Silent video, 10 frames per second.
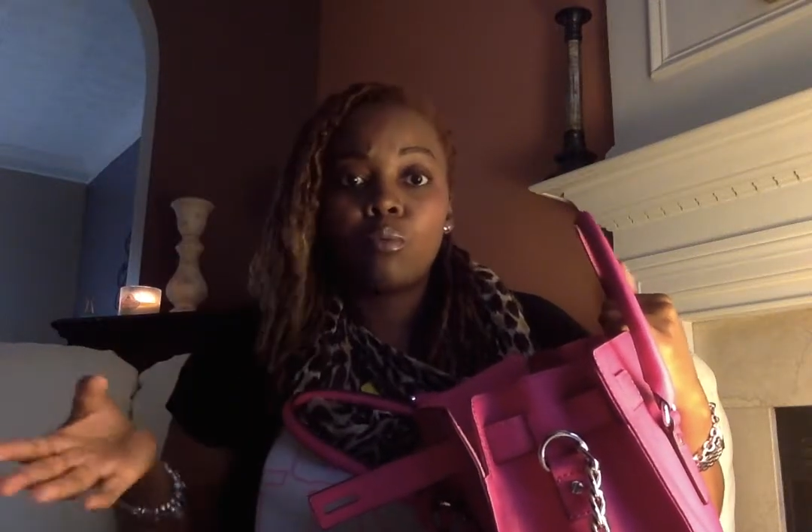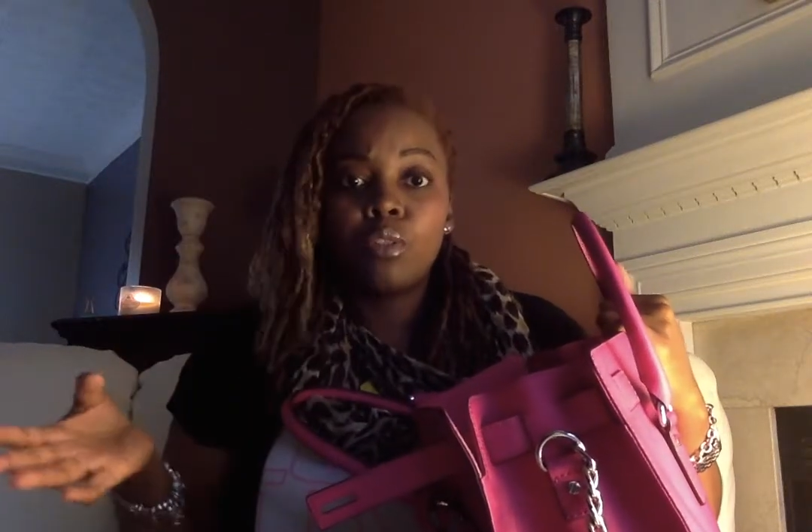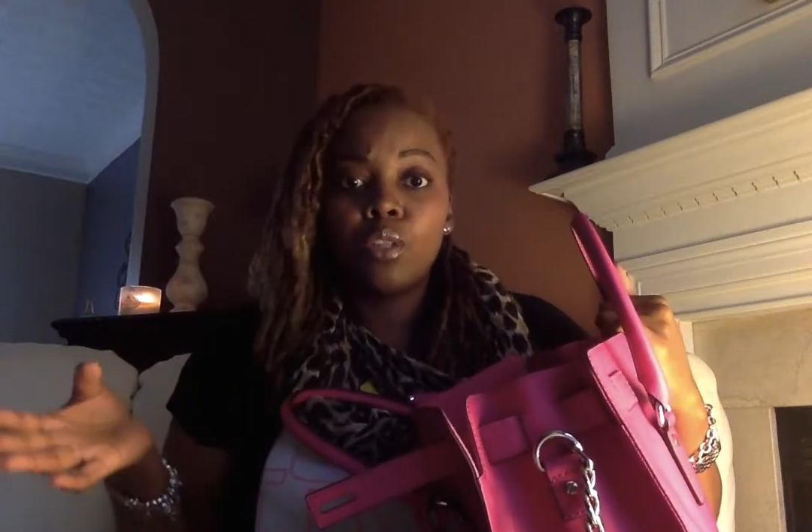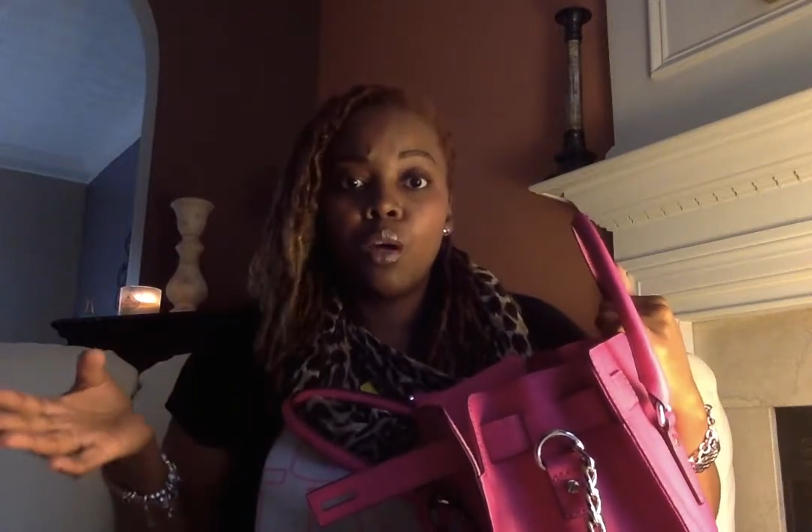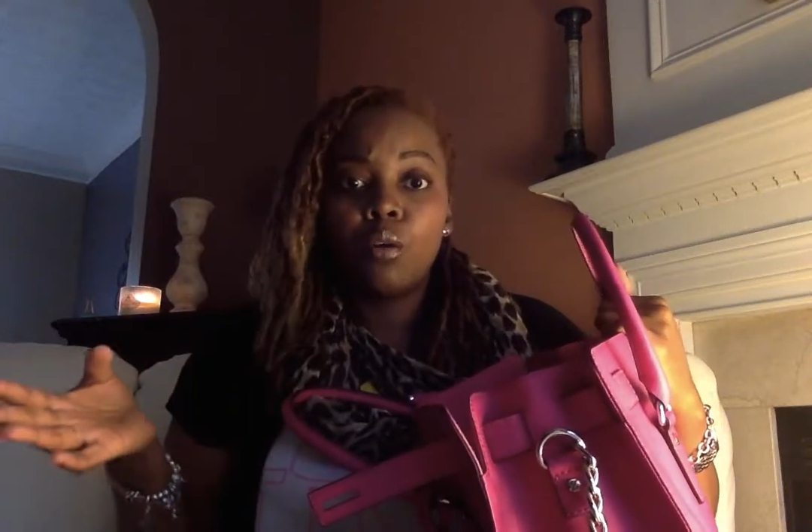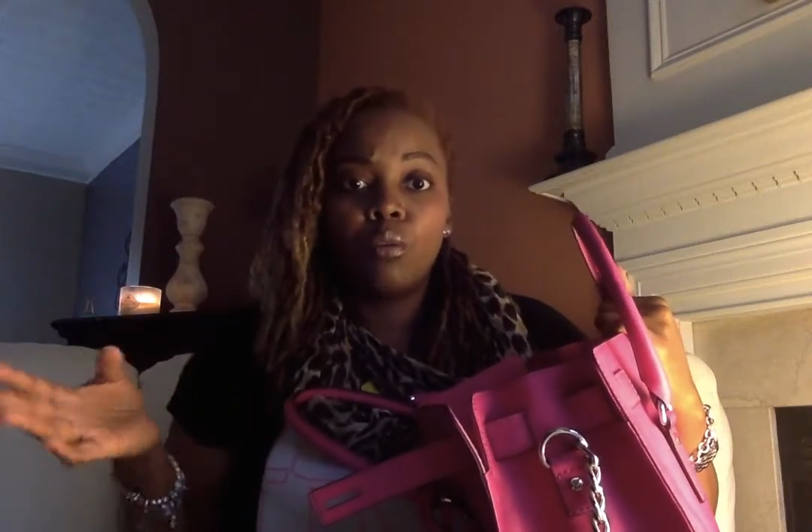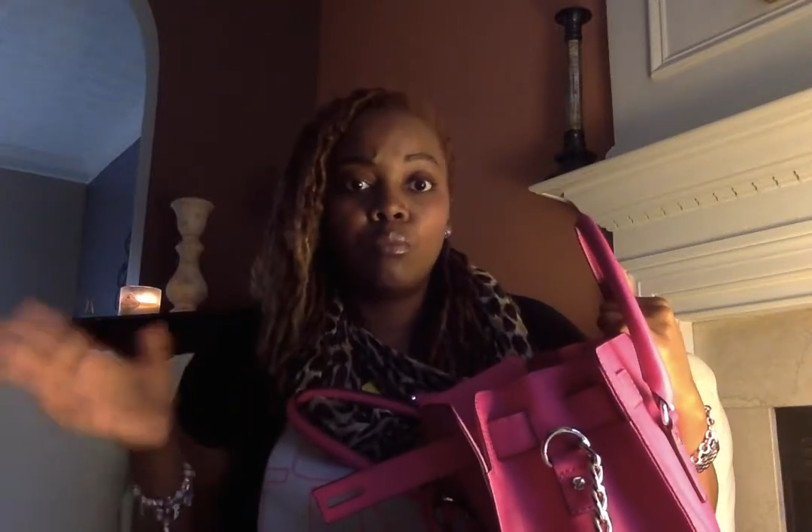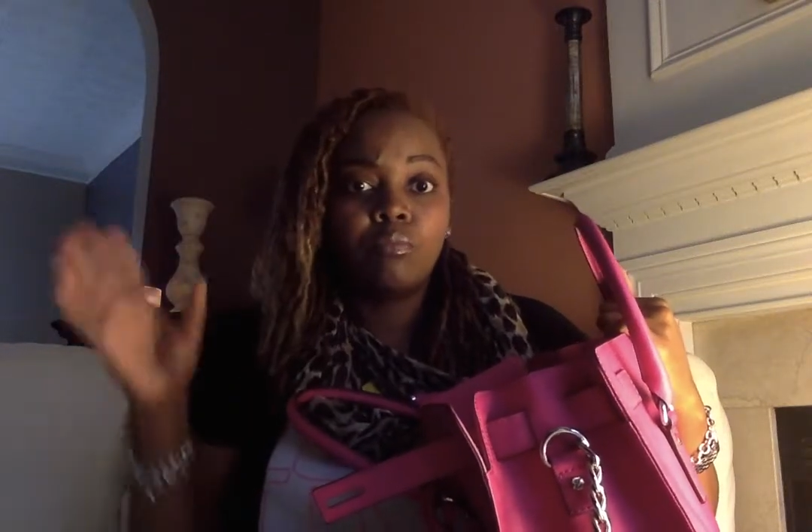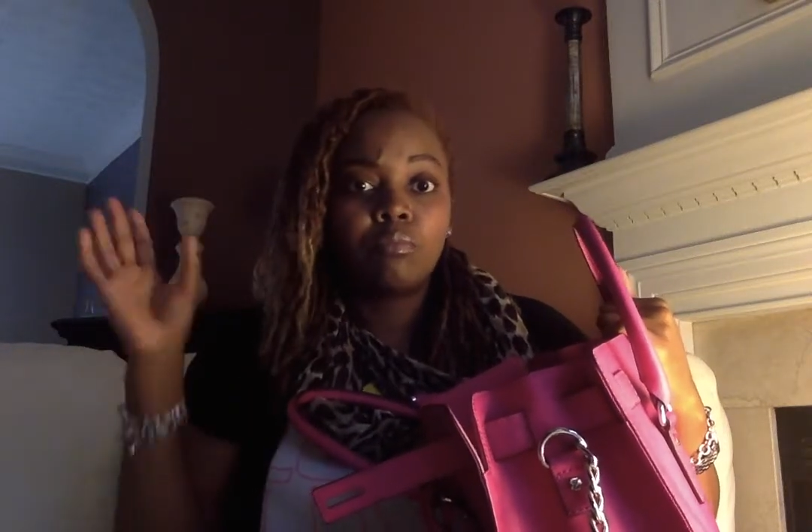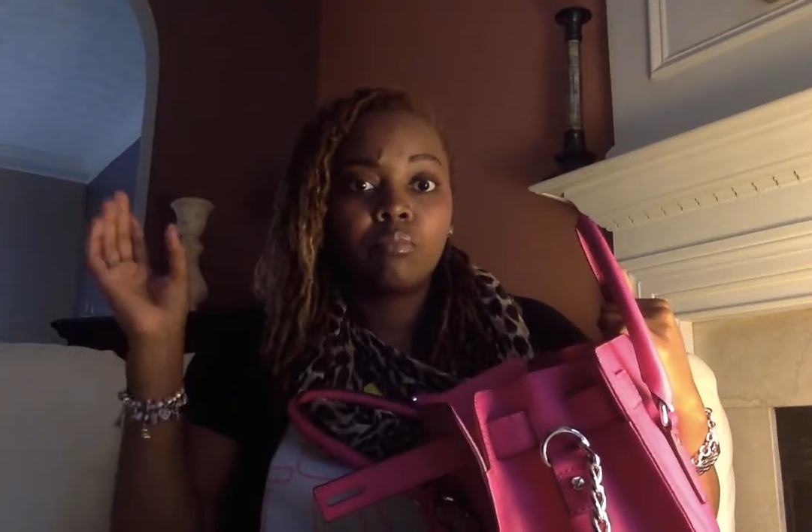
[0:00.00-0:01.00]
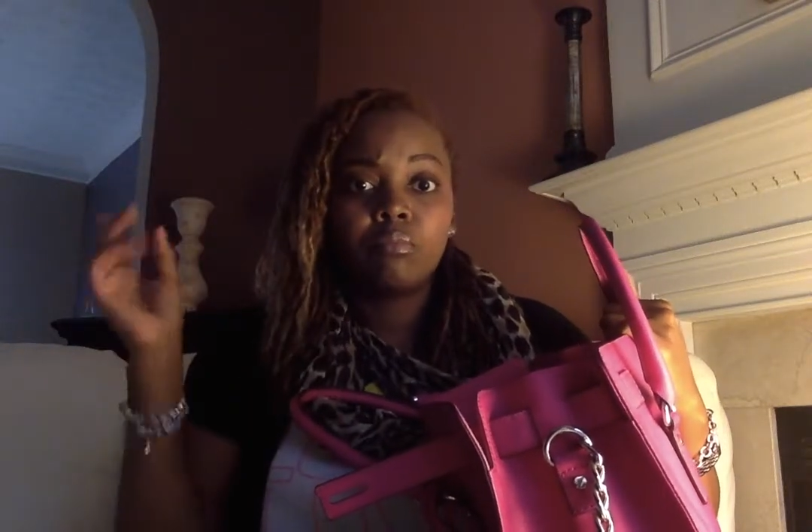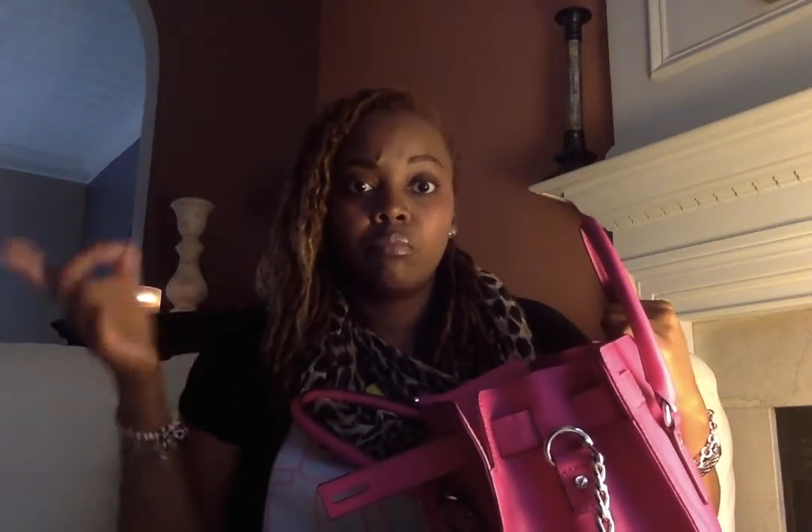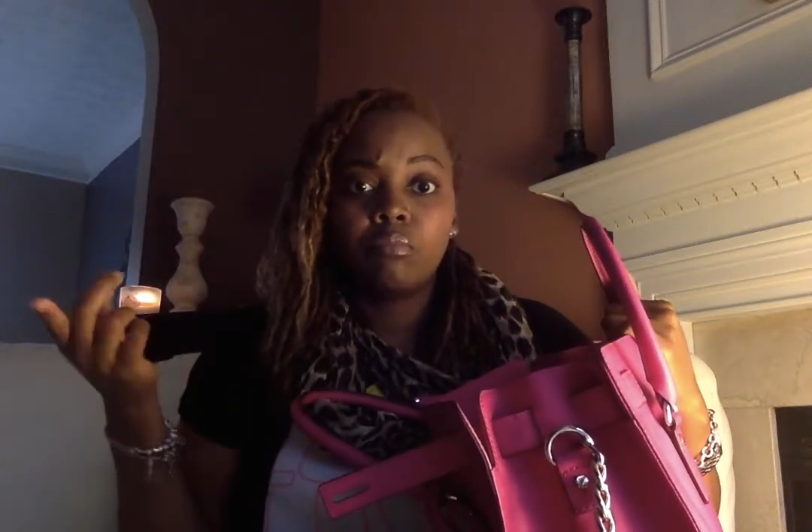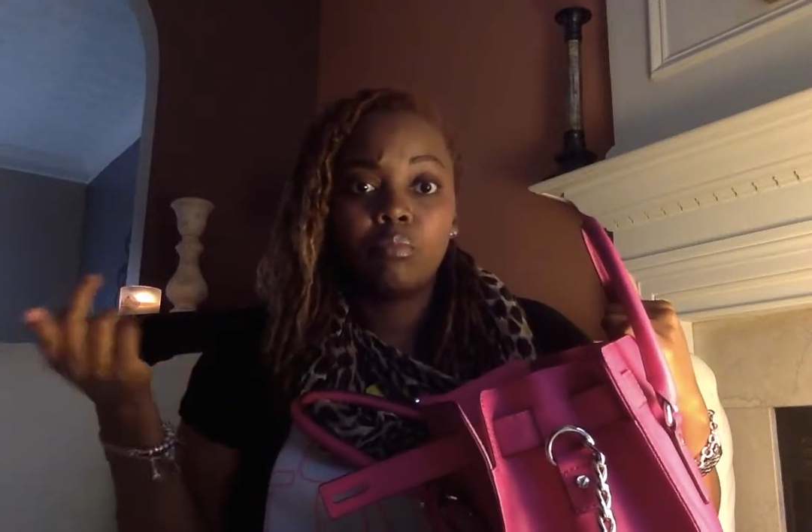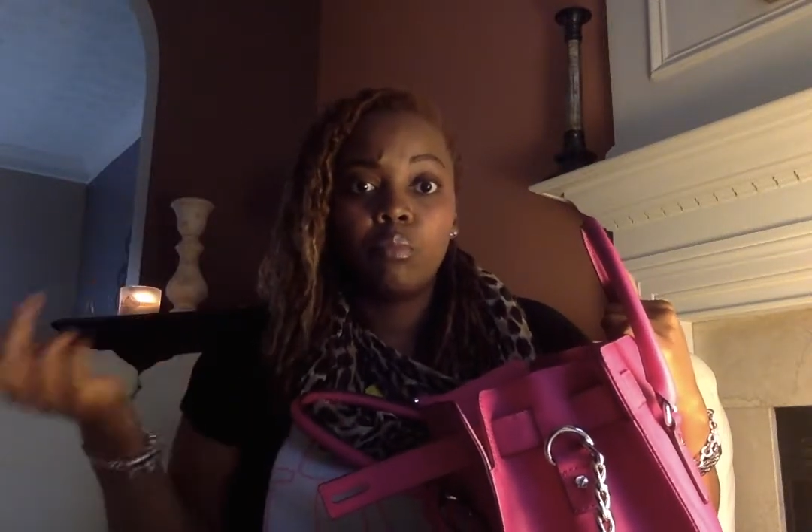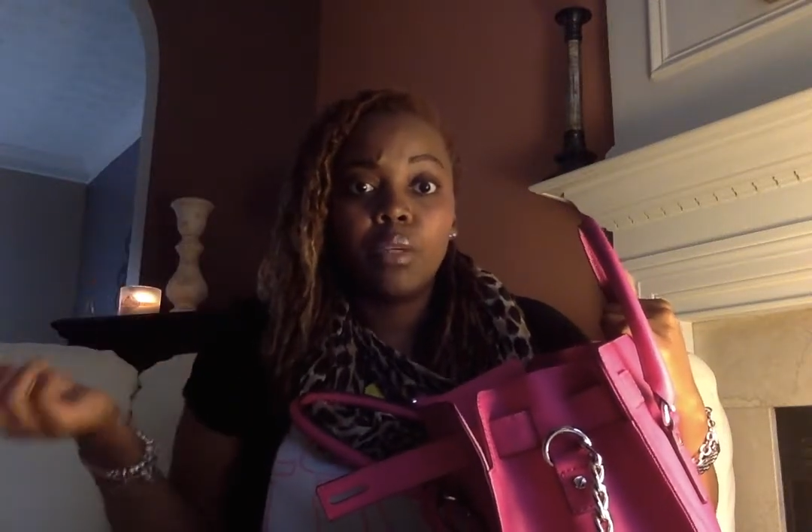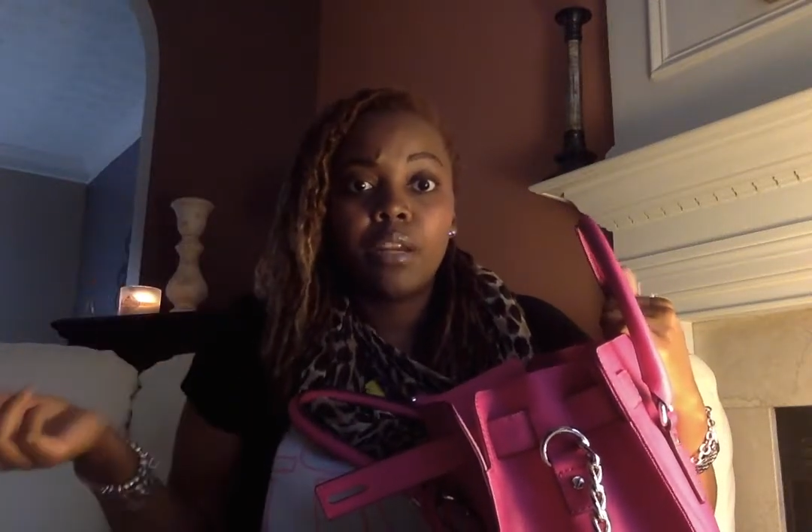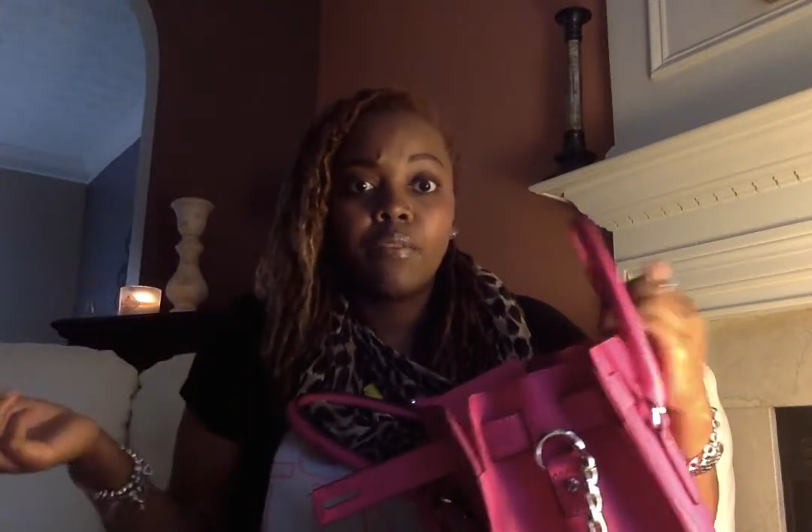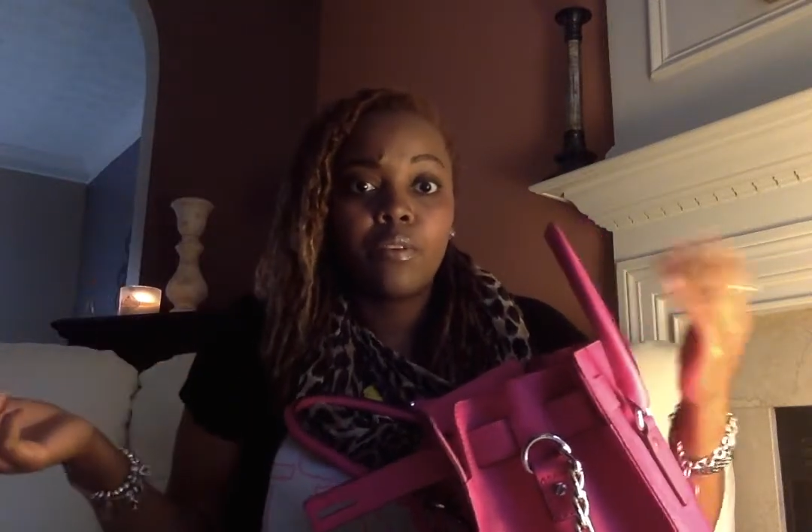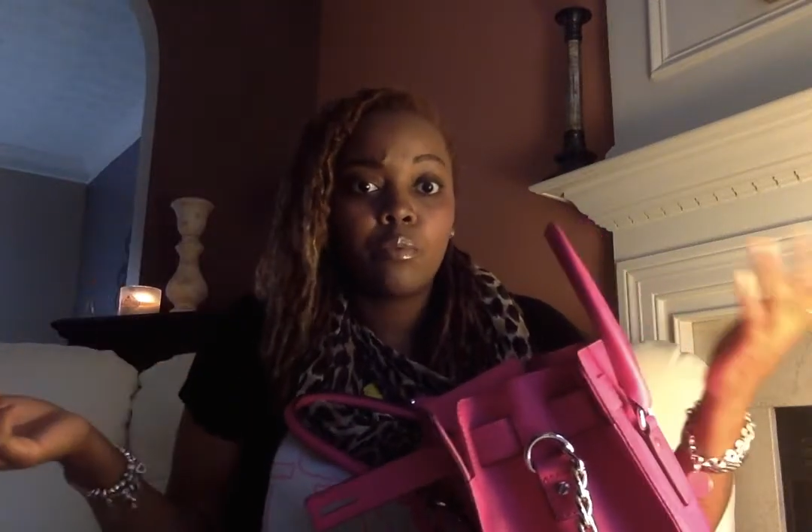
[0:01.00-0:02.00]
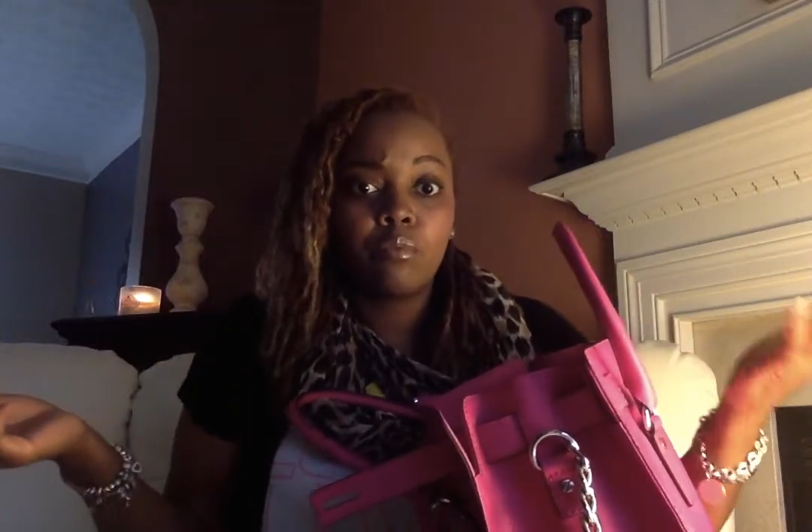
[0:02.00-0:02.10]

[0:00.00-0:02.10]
you know, whatever